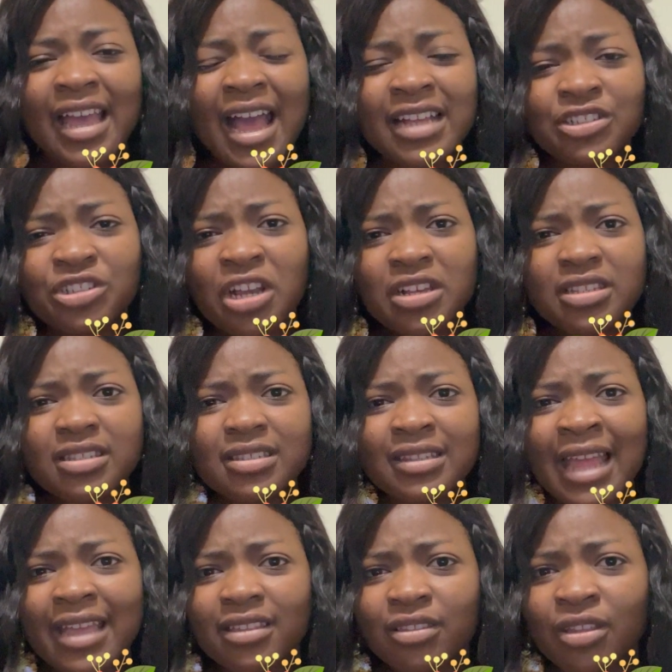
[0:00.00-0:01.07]
I just
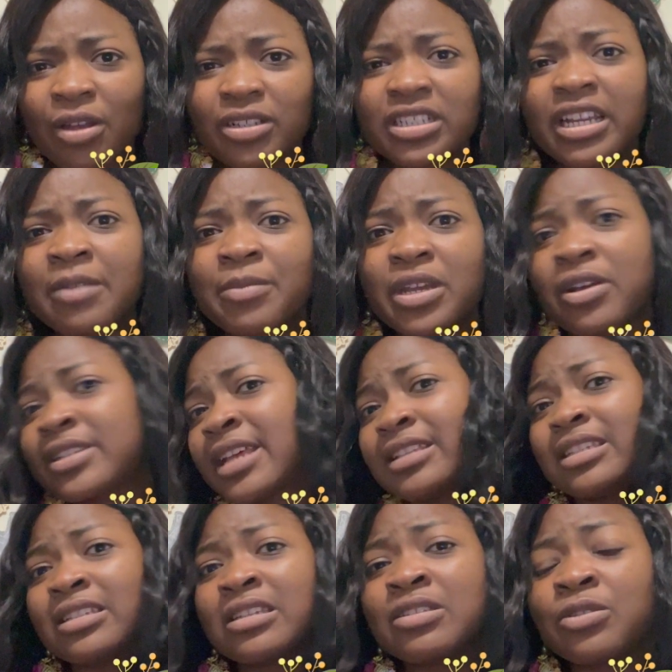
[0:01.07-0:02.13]
like touched him because I
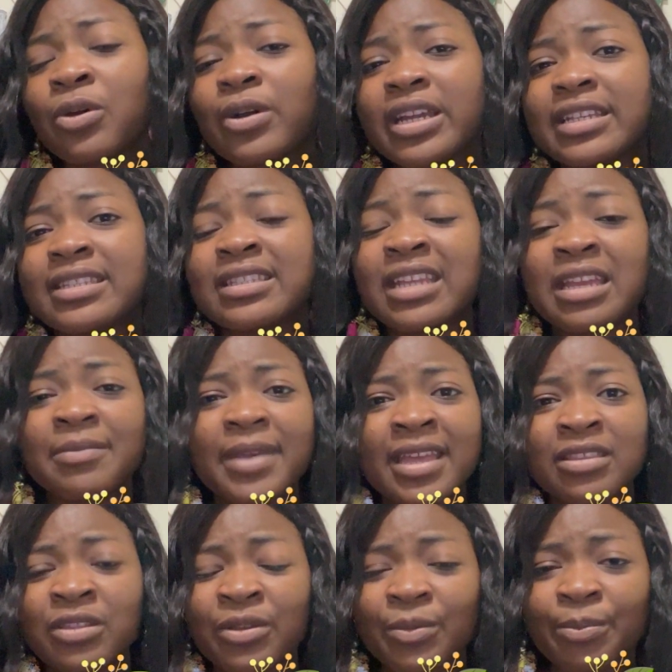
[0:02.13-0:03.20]
didn't know his name
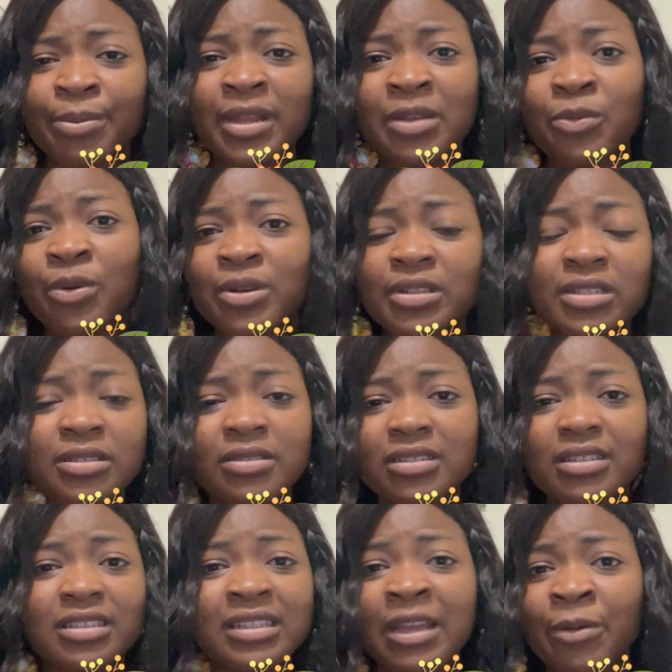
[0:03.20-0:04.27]
and the plane was
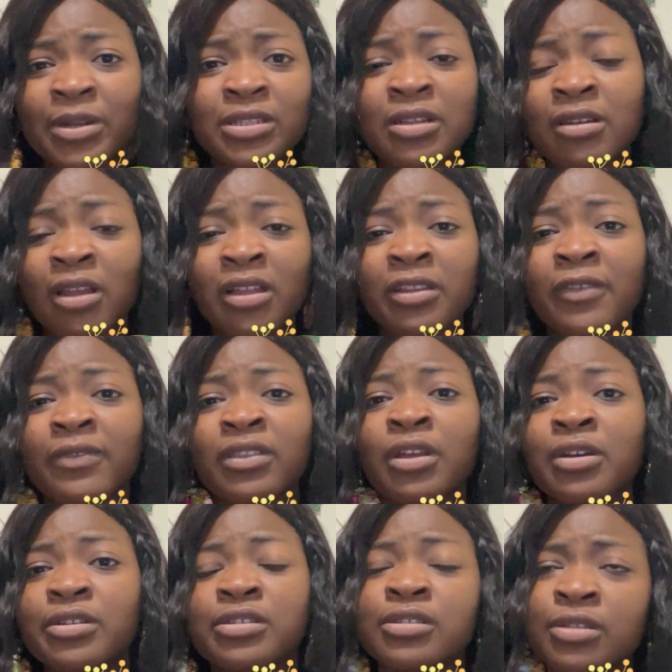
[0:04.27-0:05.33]
there was a lot of
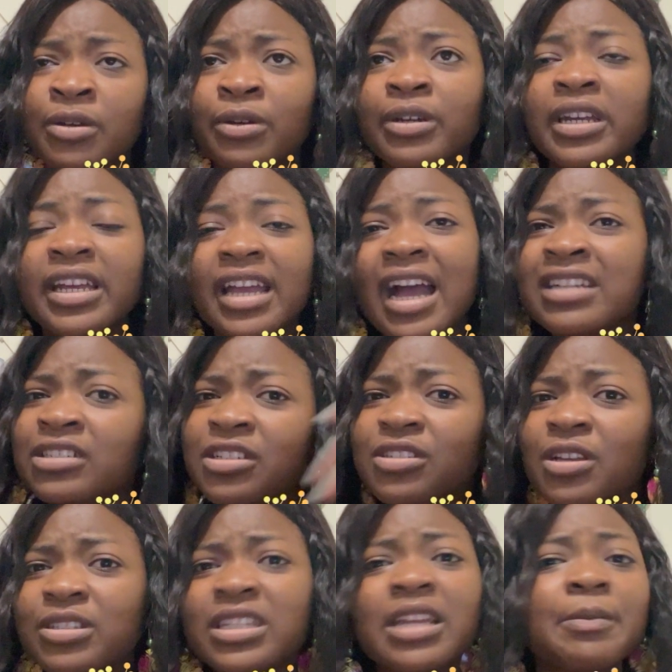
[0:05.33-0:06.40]
noise so I just
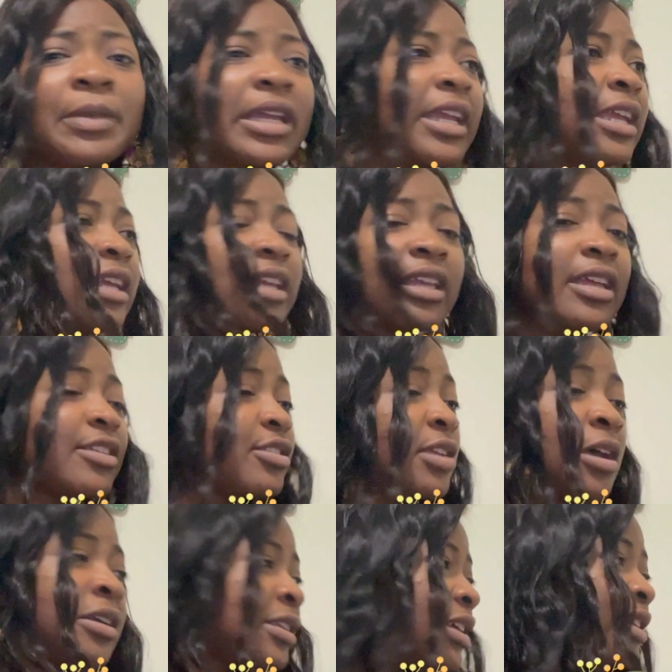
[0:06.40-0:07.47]
touched him he
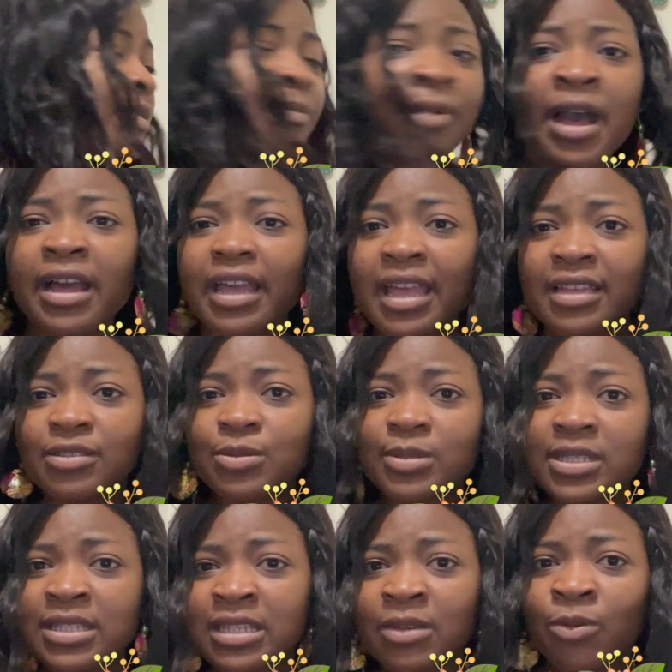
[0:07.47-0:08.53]
turned his back and to
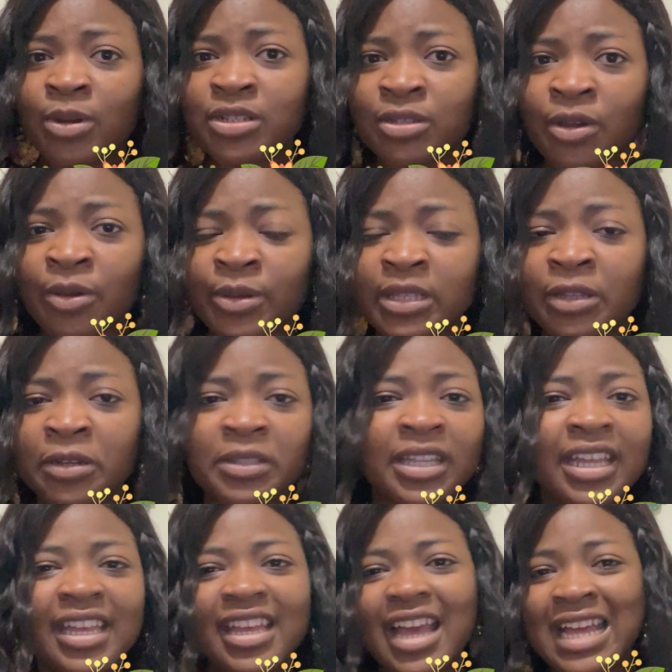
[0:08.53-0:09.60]
see what's going on
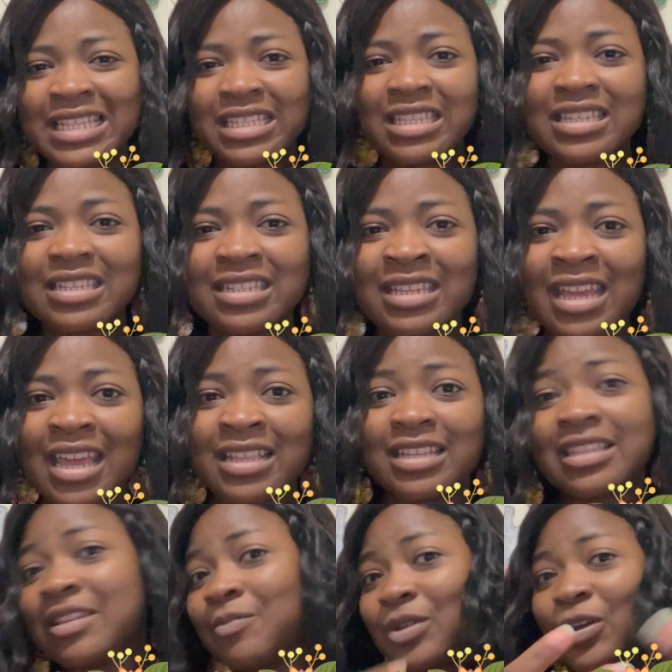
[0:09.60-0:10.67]
I didn't say
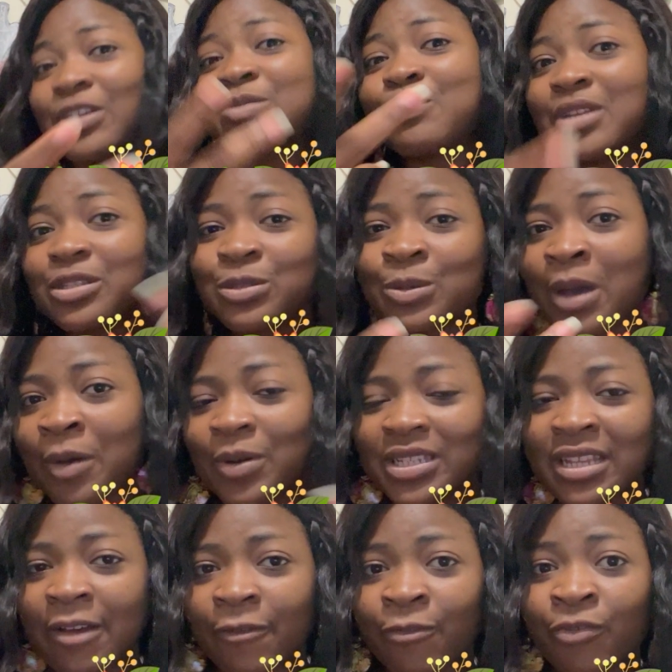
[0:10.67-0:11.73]
anything because me too I
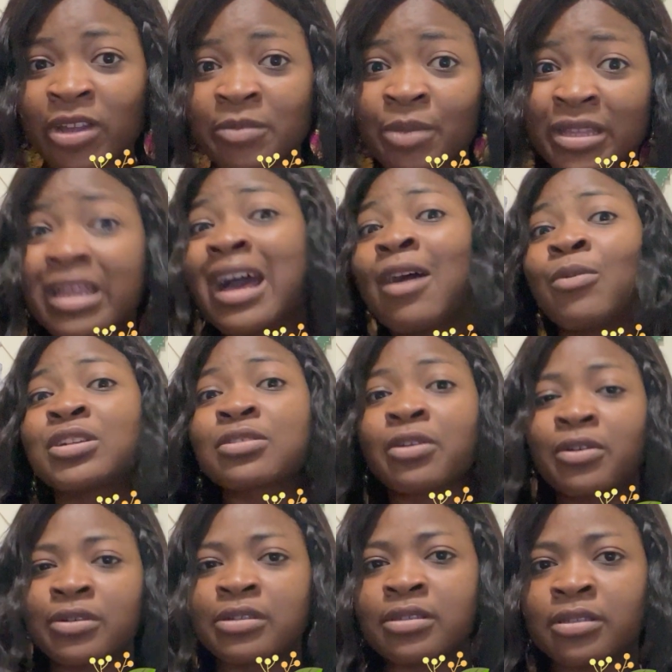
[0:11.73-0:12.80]
was afraid but I was
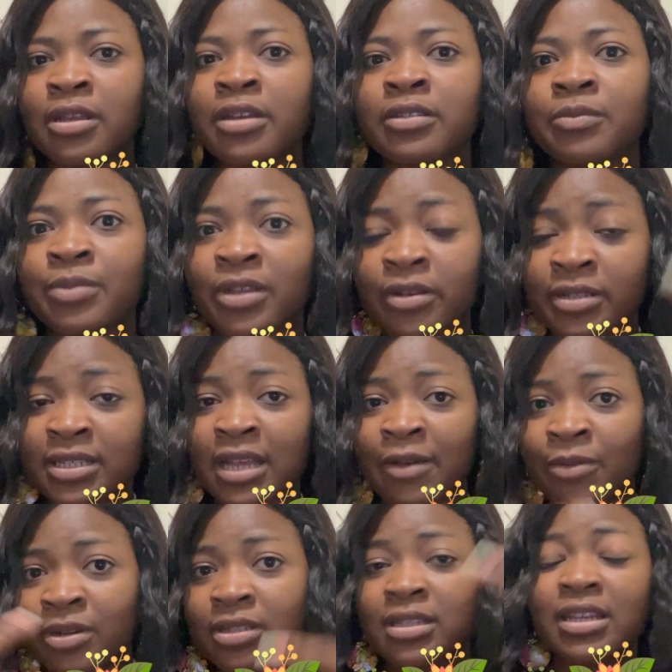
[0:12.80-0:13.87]
concerned because I
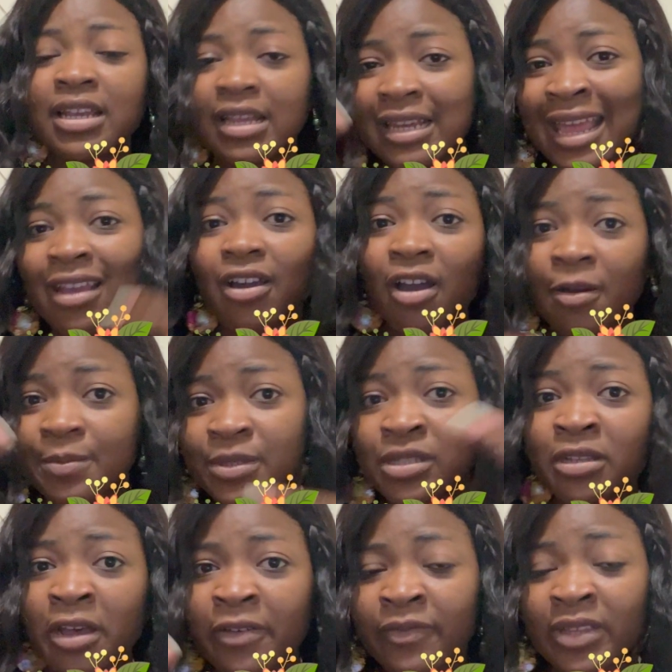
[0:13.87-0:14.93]
was like
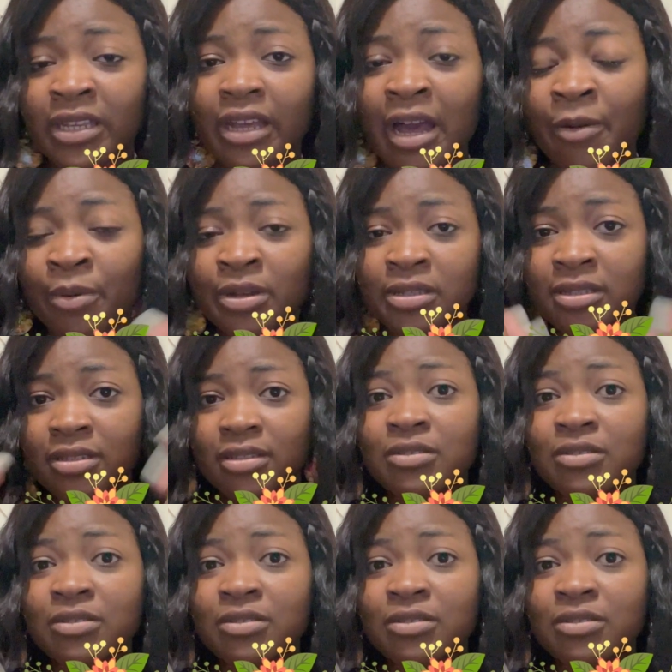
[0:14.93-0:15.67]
observing I was